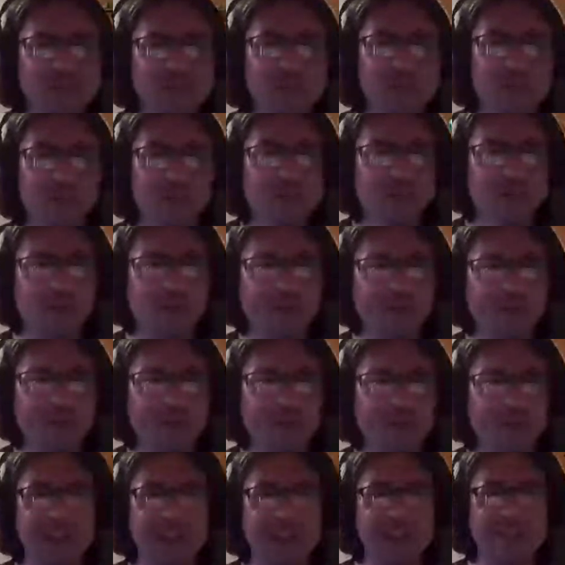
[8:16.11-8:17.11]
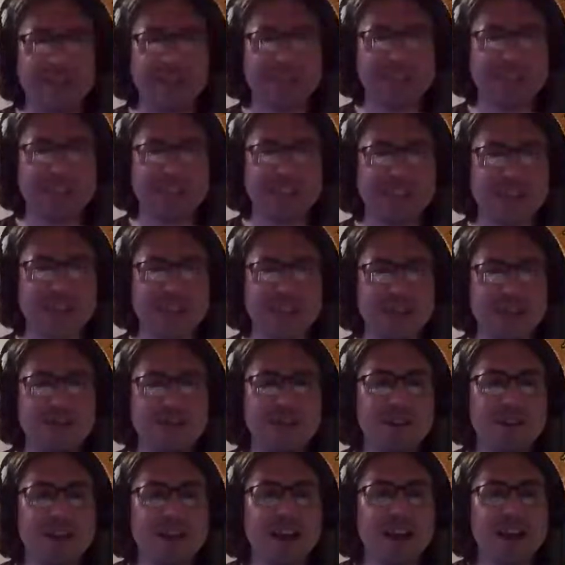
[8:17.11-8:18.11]
One of the levels in the game.
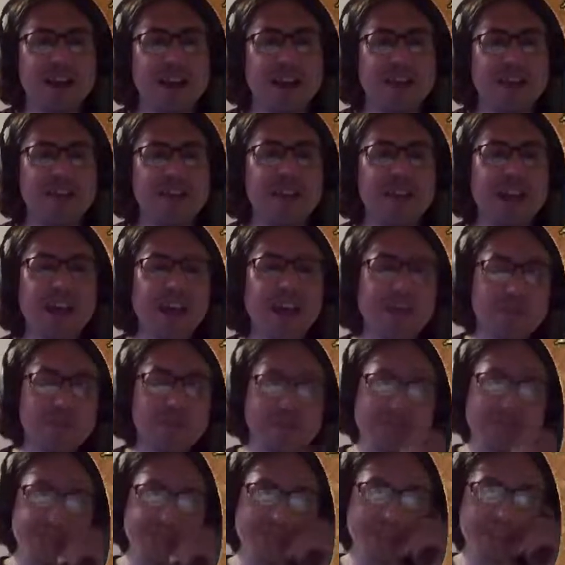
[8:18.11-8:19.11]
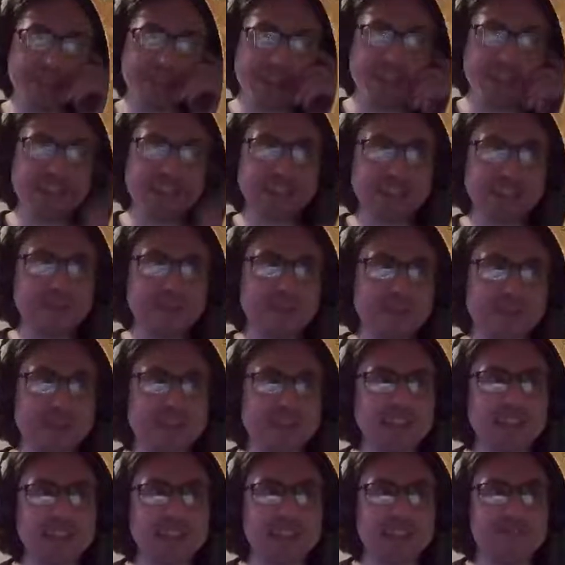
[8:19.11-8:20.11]
Okay, and then obviously when you get to the
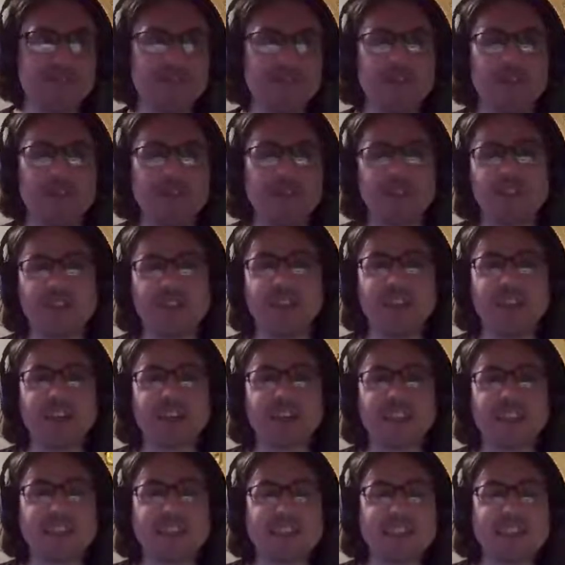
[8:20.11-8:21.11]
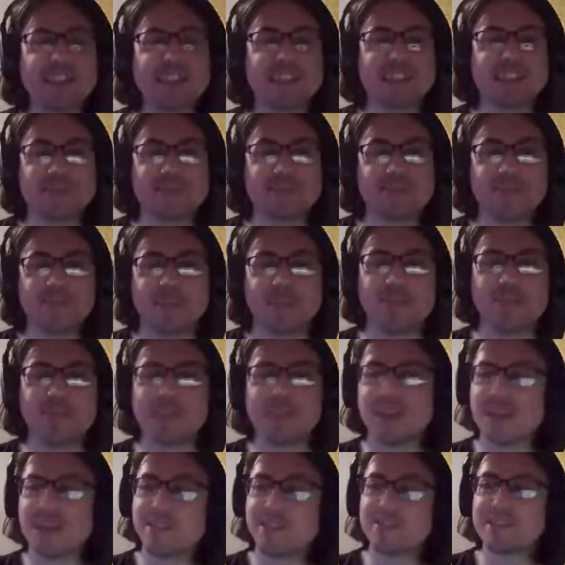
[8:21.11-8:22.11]
max level on the thing, this is what you
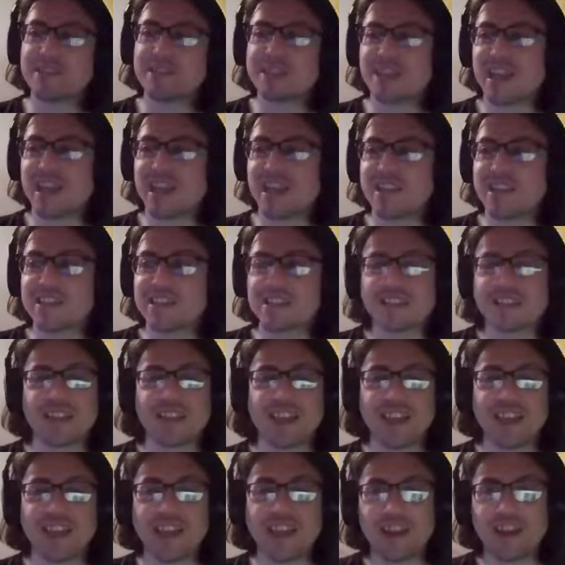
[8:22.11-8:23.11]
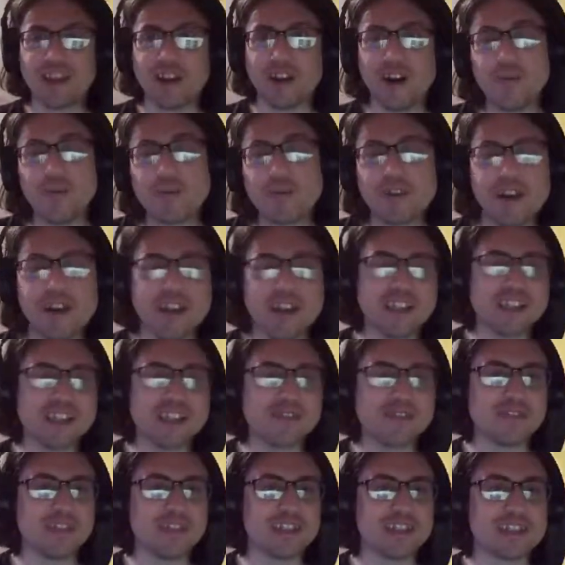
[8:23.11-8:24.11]
pick up to get the
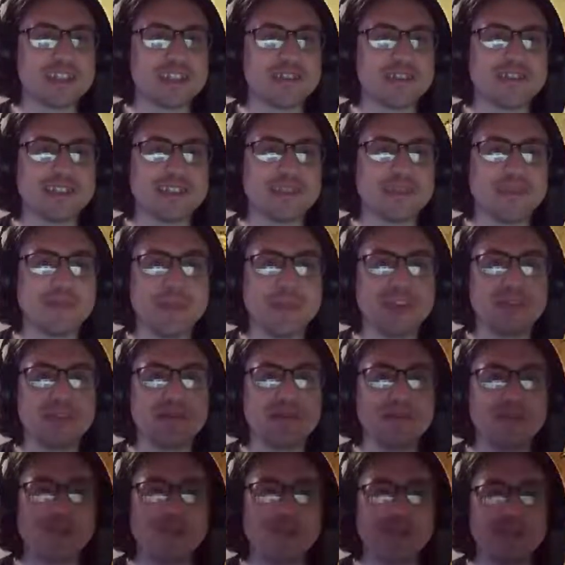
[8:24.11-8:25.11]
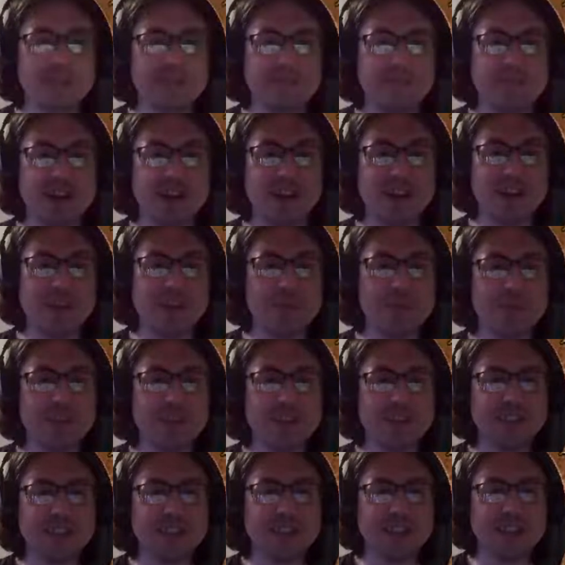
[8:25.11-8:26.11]
upgraded version of something. Obviously we can't
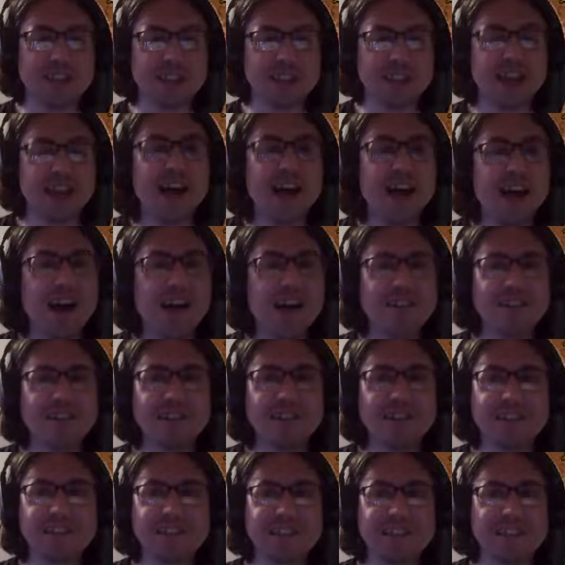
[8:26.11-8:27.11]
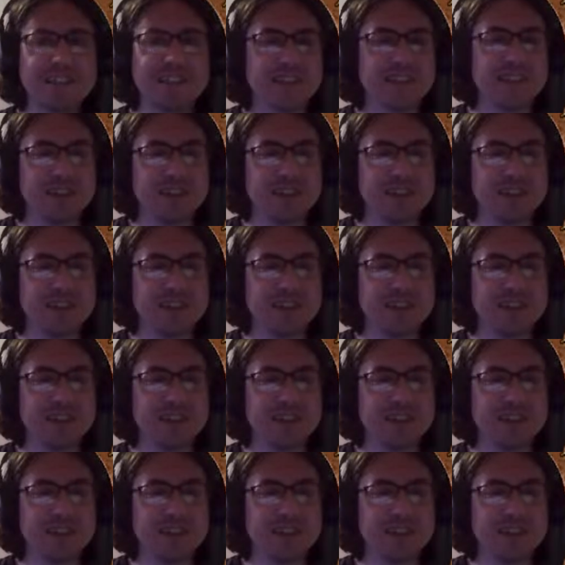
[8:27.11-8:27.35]
upgrade anything else.